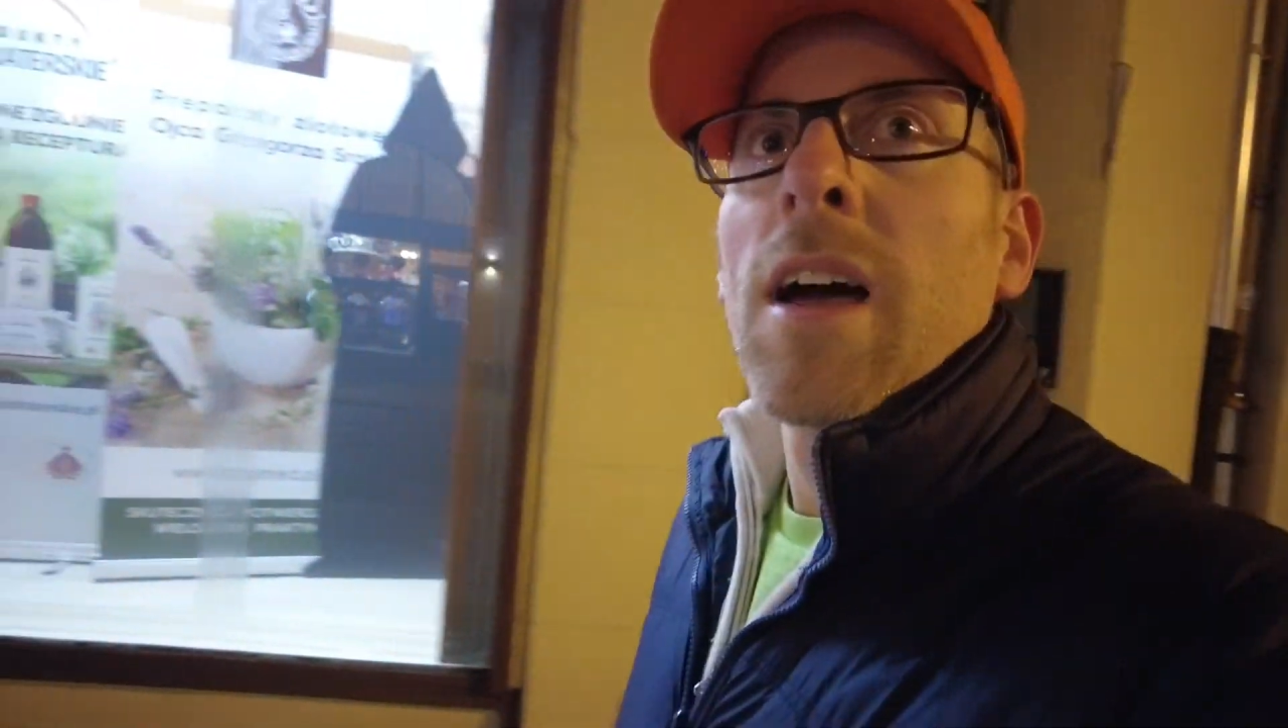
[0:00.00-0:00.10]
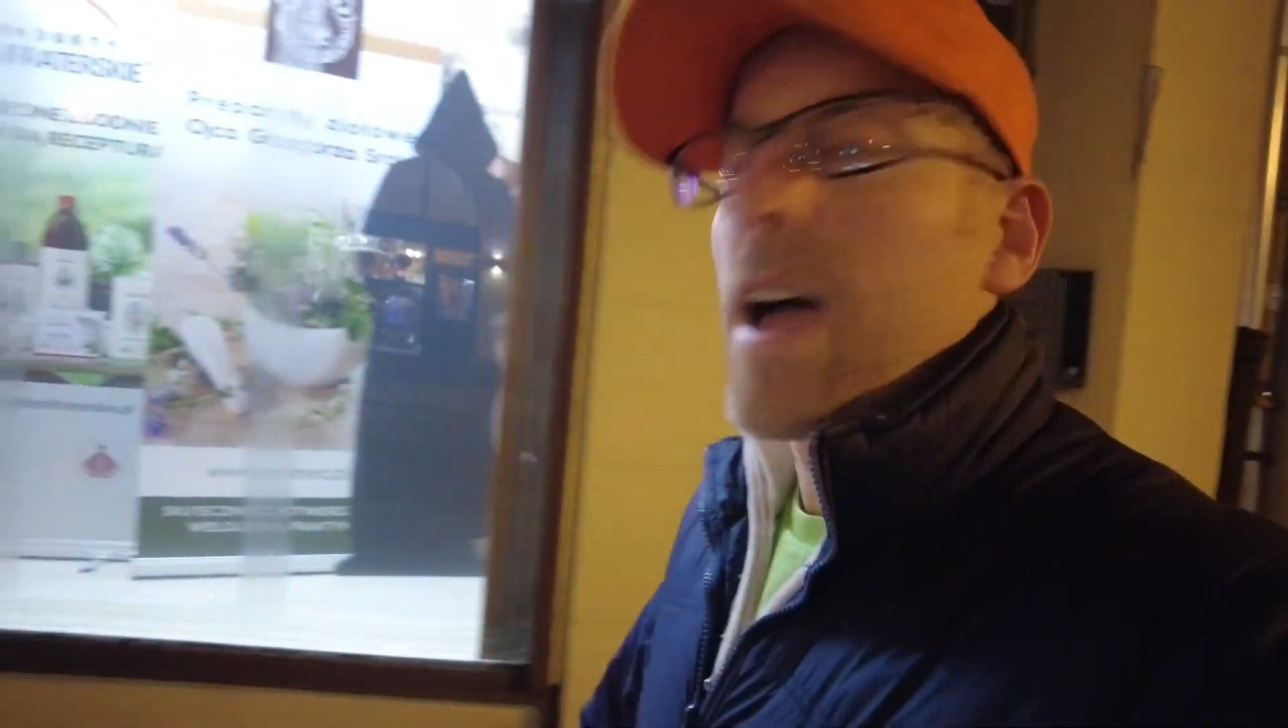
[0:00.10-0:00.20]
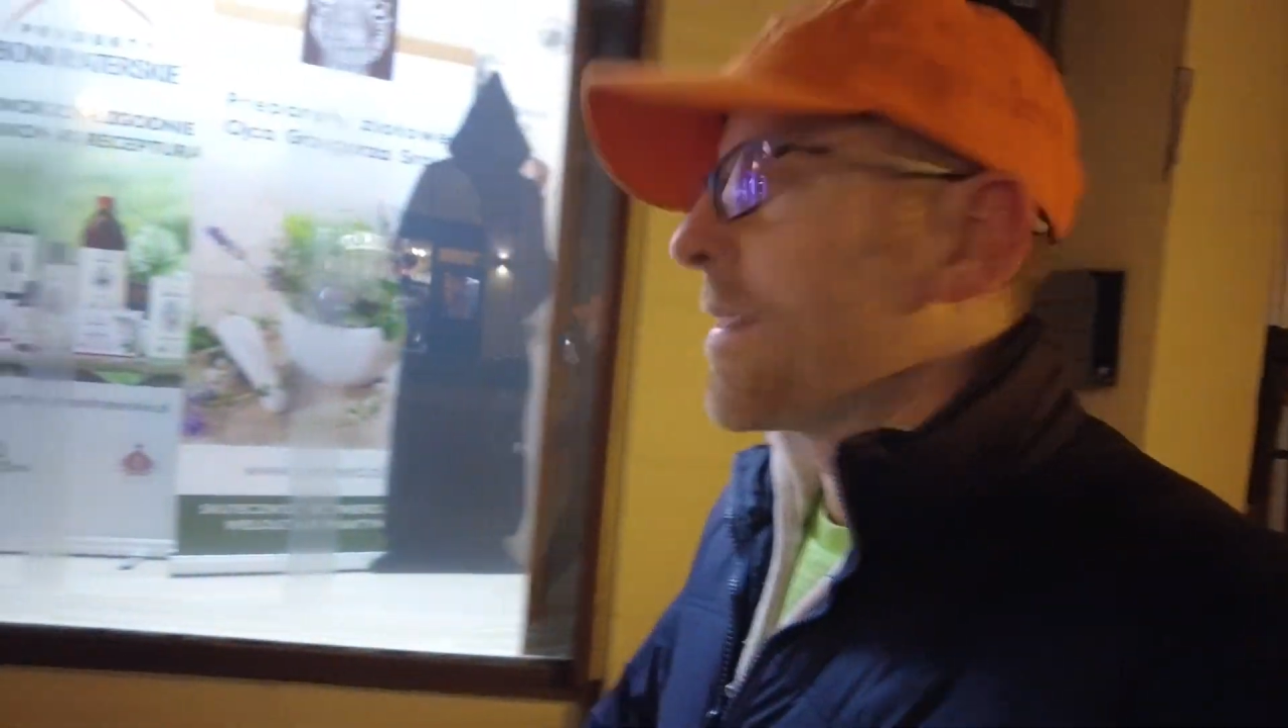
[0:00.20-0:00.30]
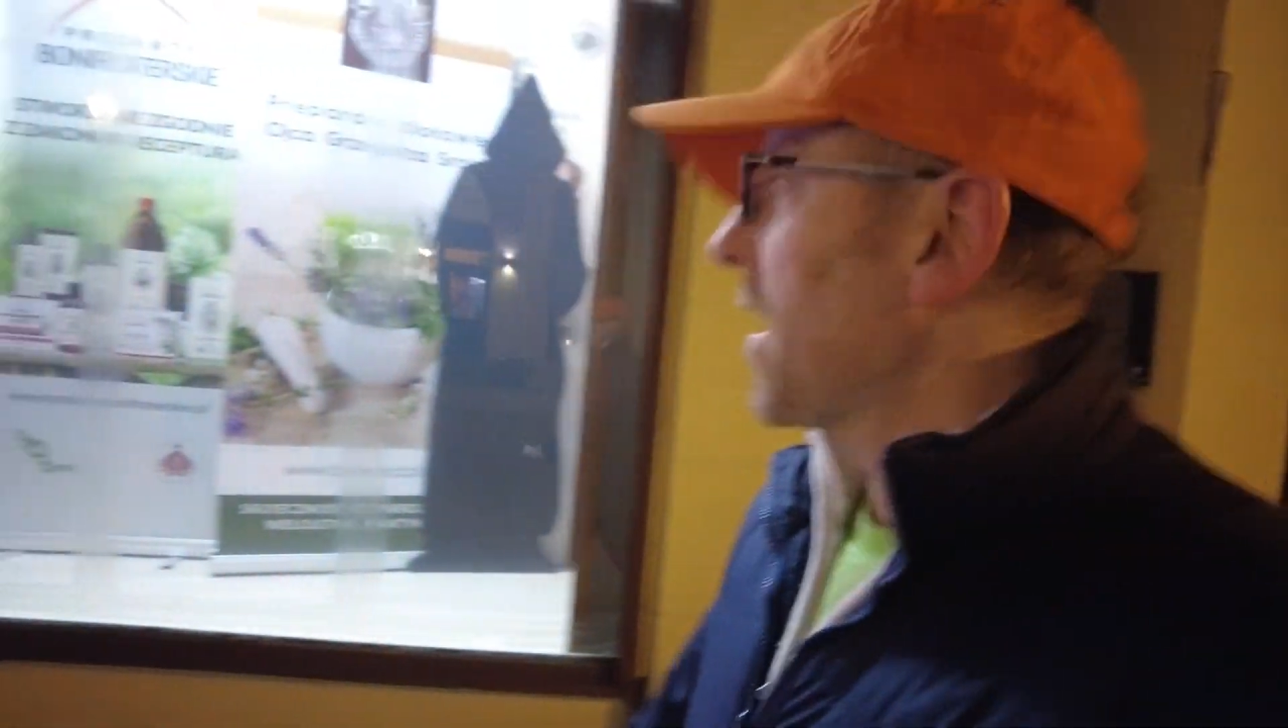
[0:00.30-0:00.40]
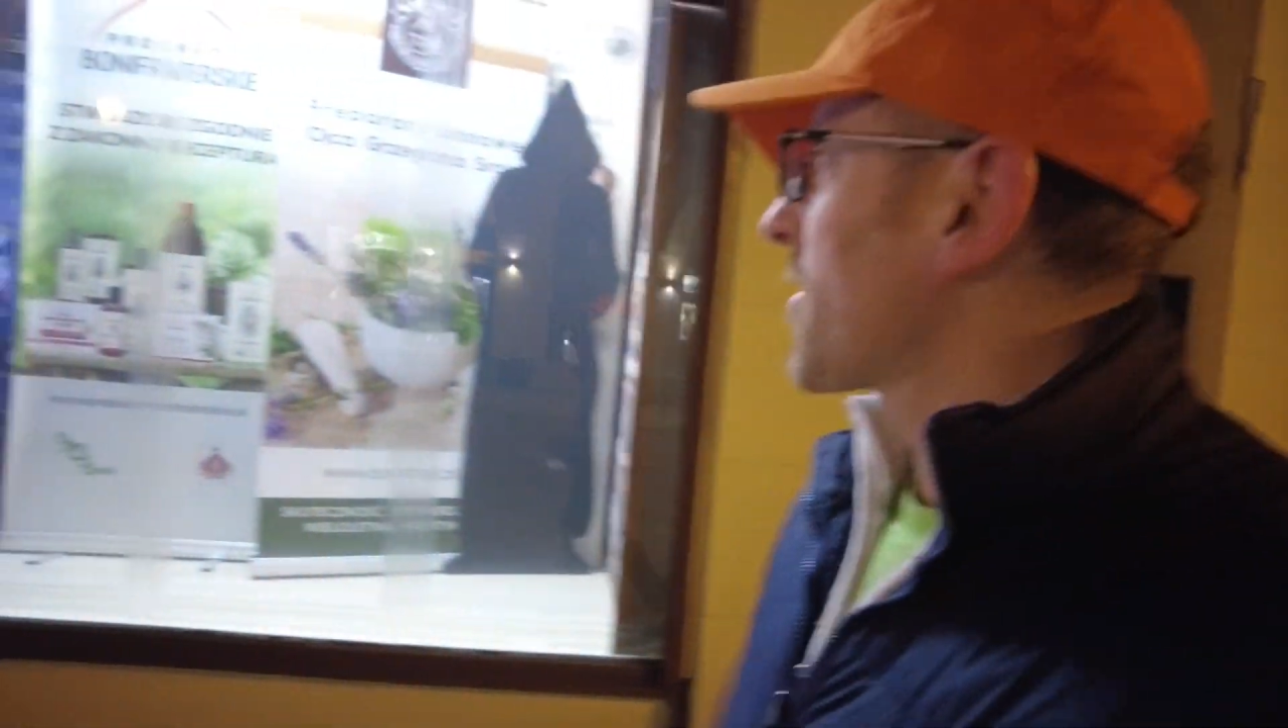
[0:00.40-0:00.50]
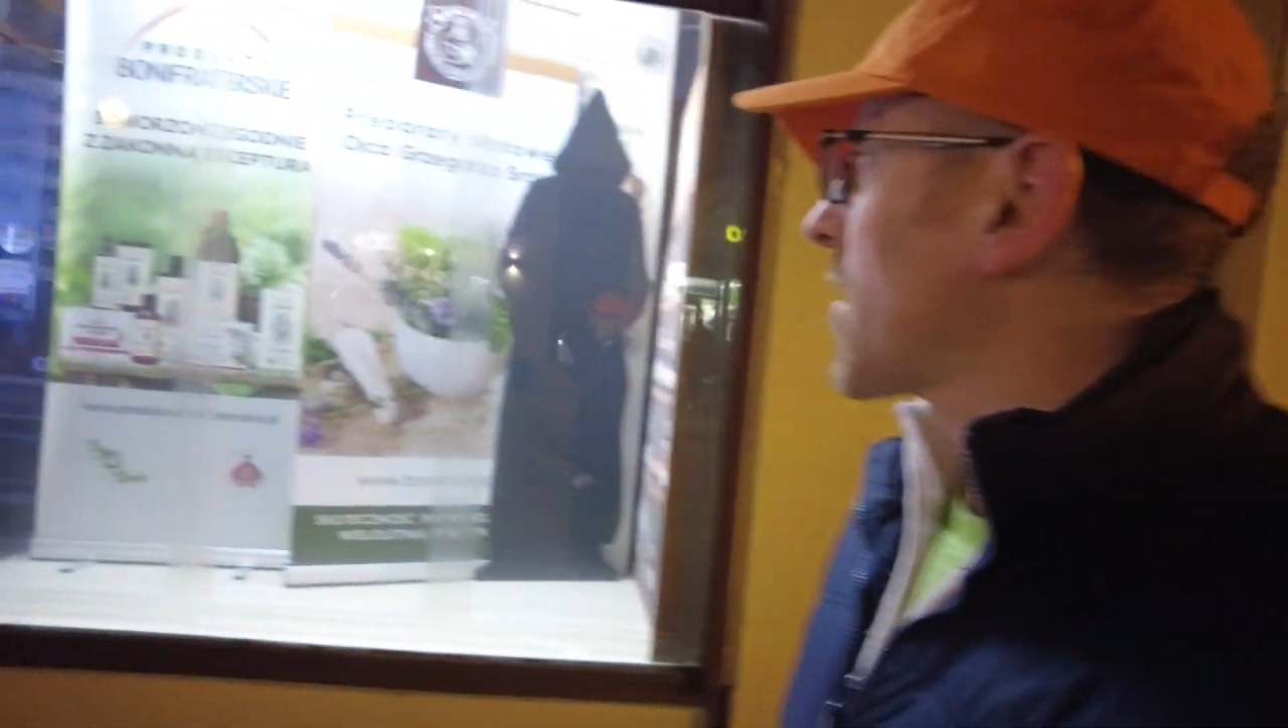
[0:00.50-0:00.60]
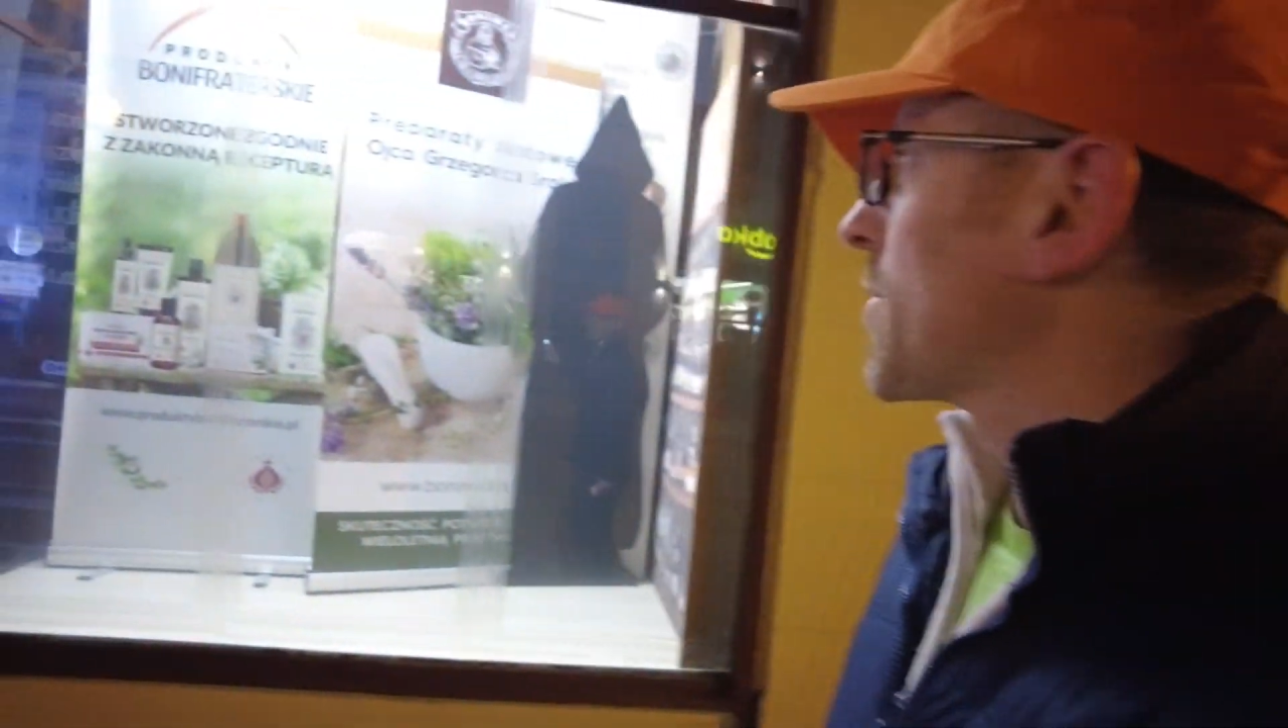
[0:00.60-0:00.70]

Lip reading: and that's what